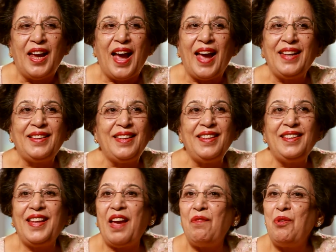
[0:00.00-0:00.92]
I think
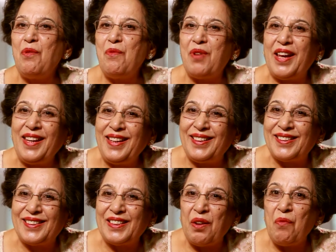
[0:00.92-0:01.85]
they have no
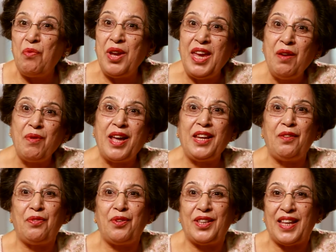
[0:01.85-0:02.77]
worries. We worry
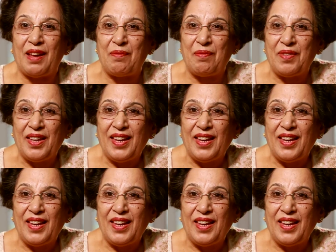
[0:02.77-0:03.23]
for them.